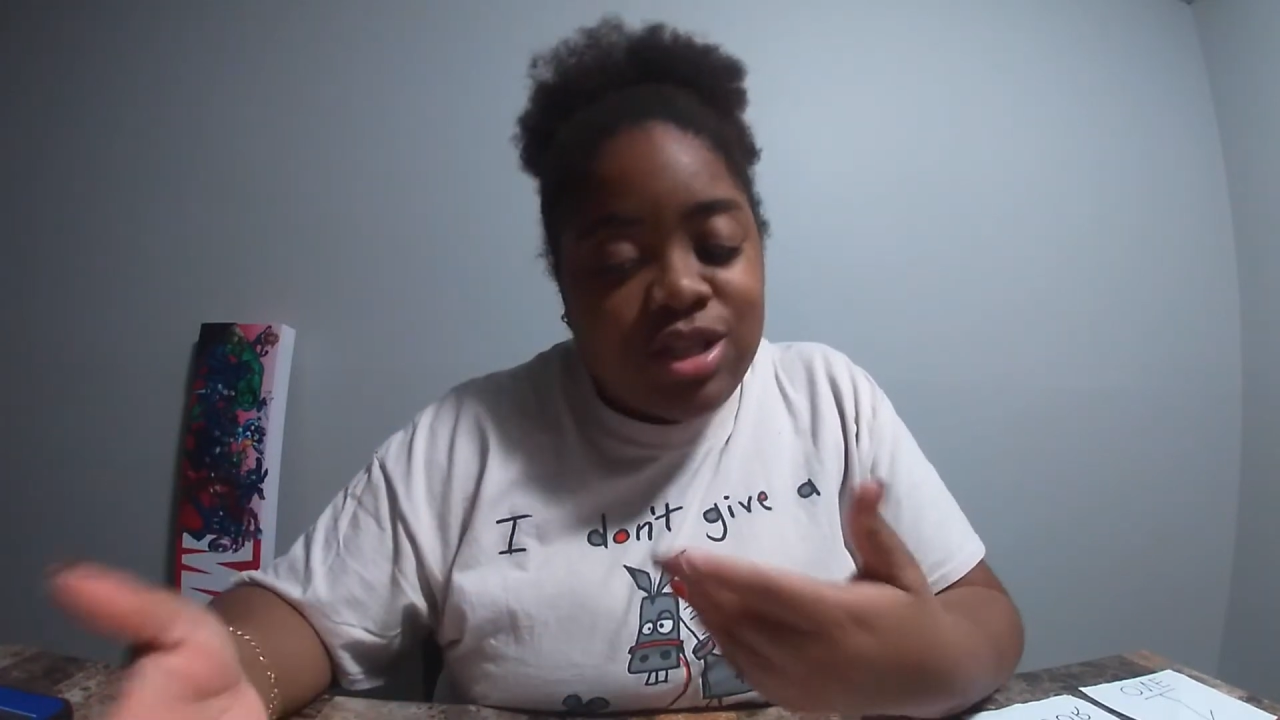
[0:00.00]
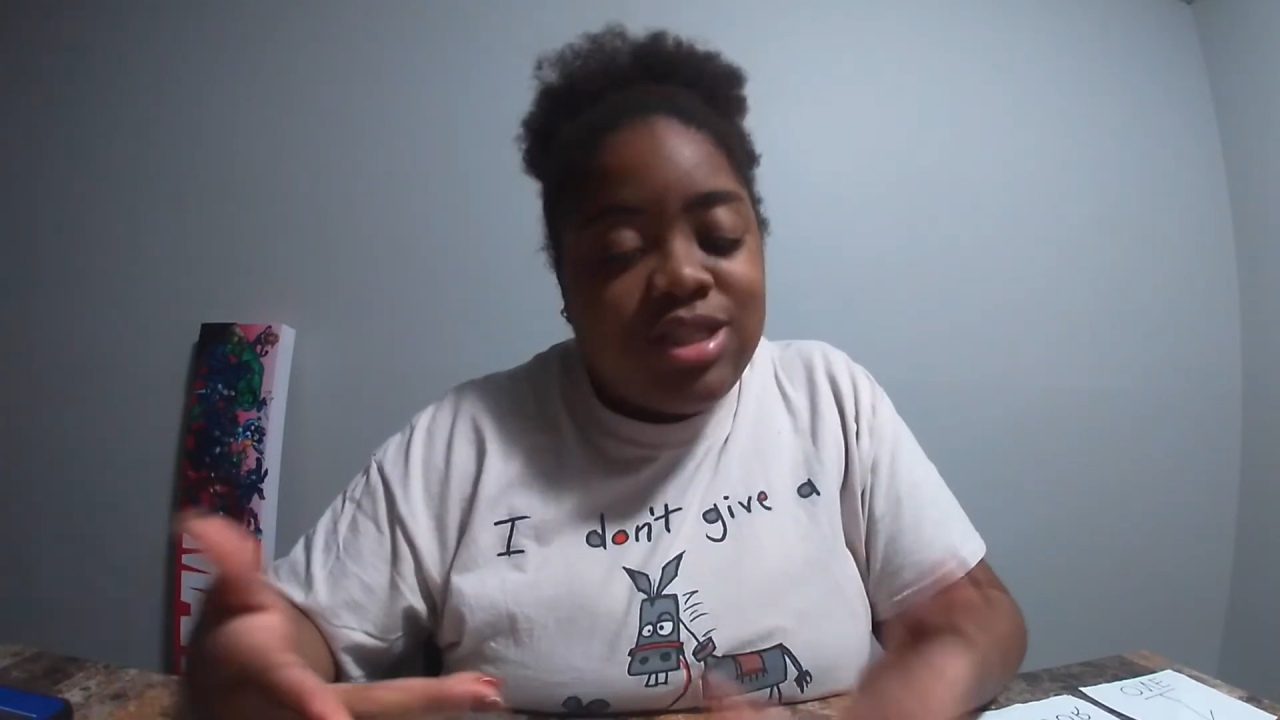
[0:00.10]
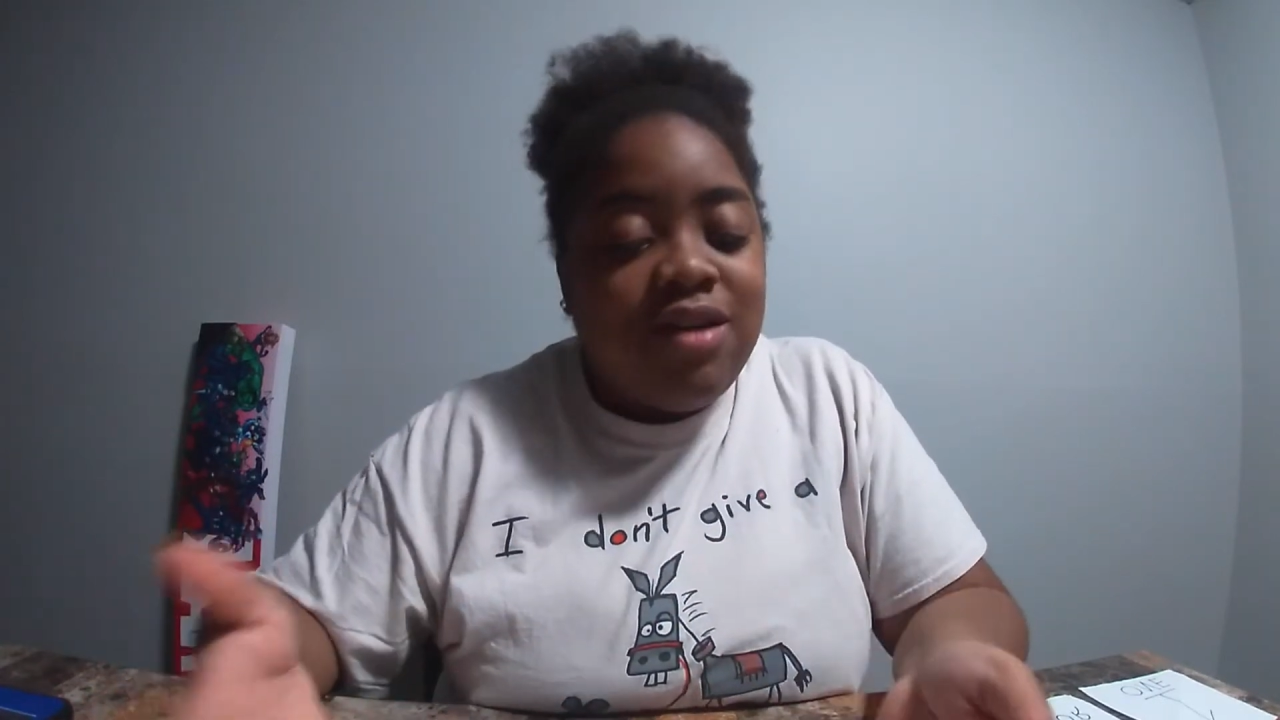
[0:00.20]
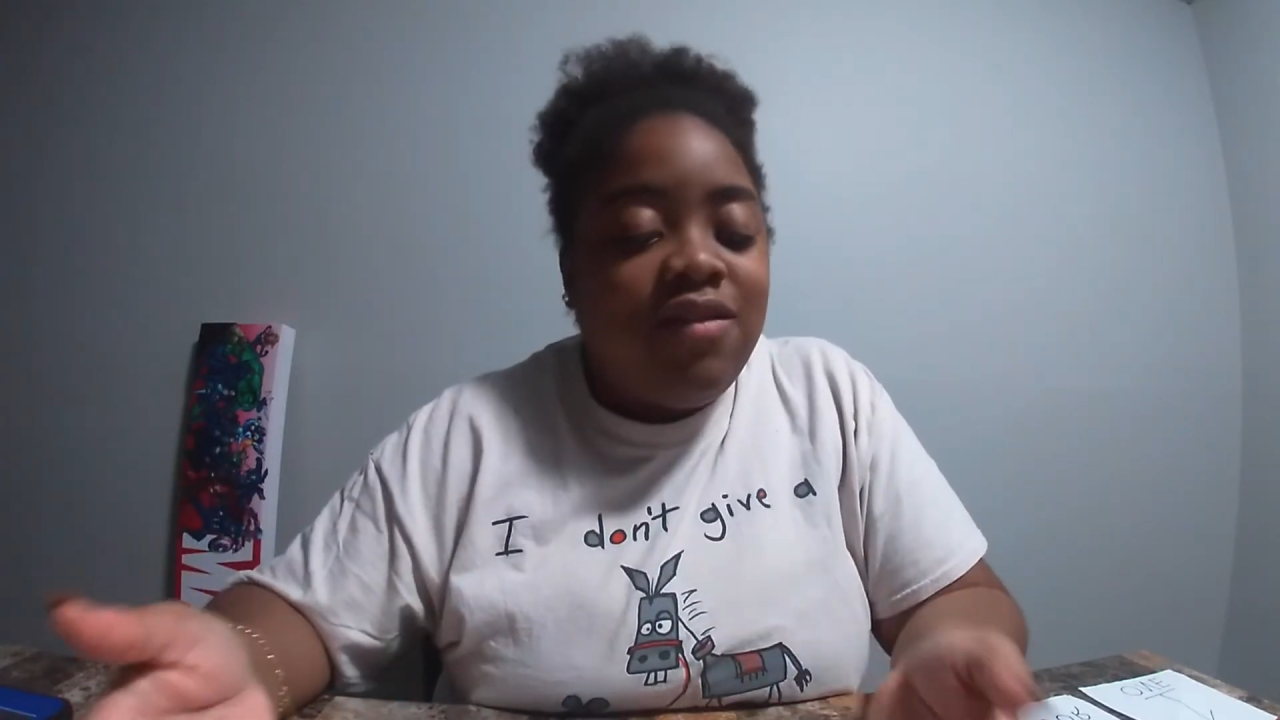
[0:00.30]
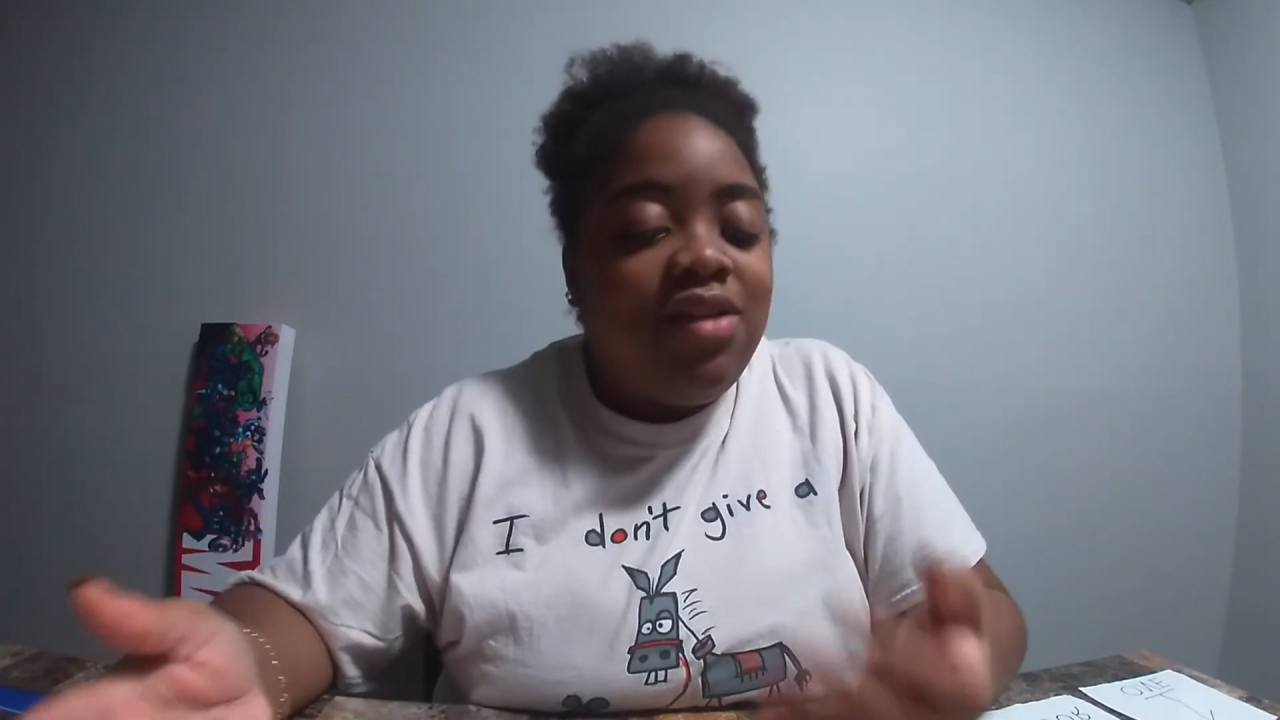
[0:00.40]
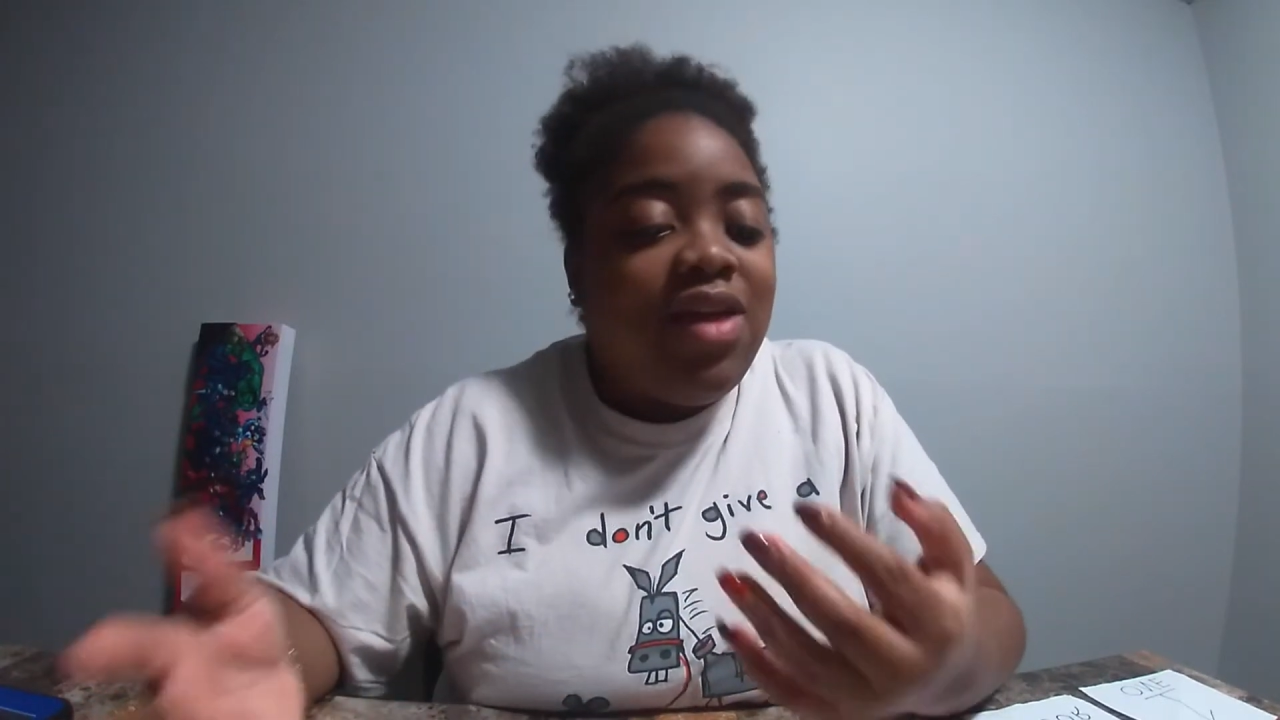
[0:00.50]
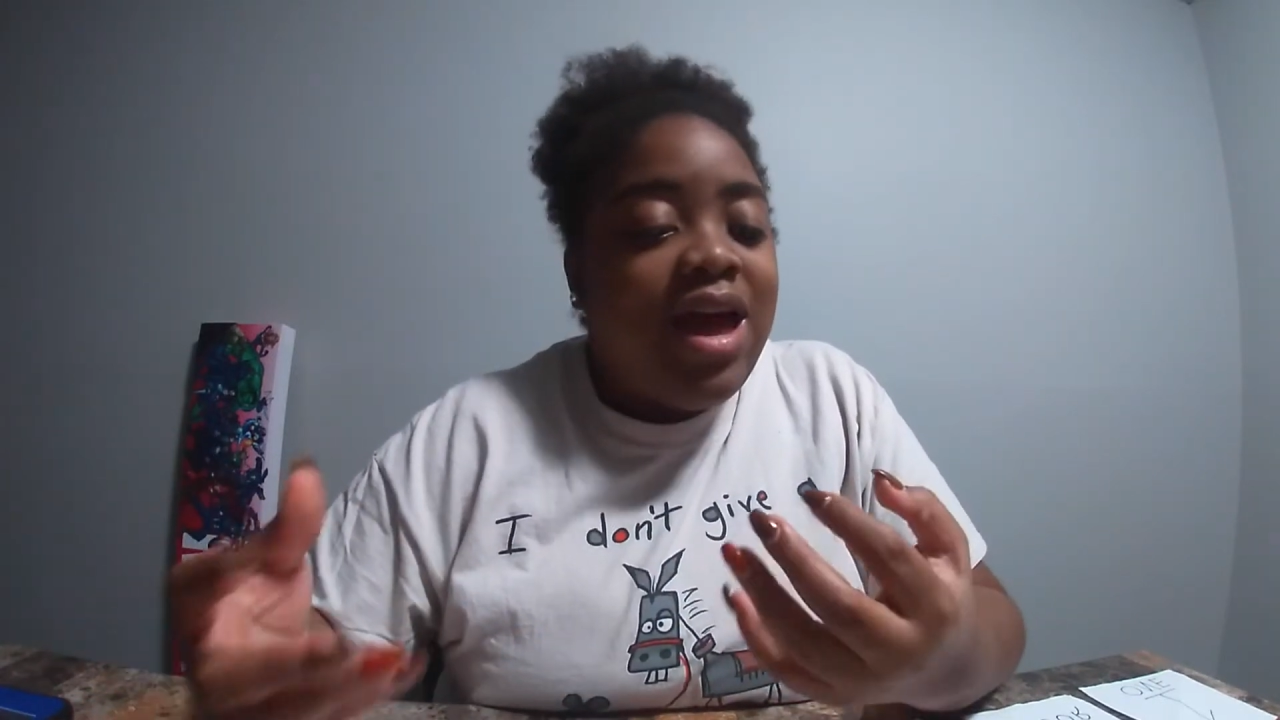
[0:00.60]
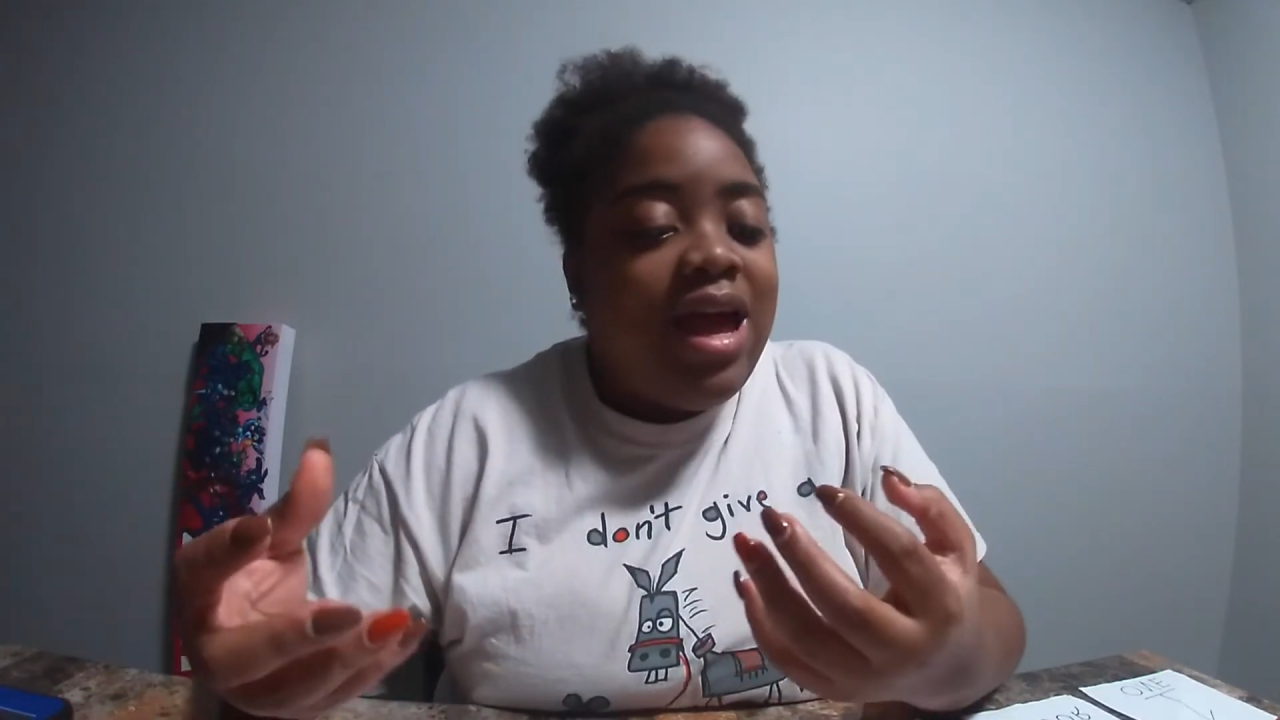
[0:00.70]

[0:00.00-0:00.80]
and stuff like that,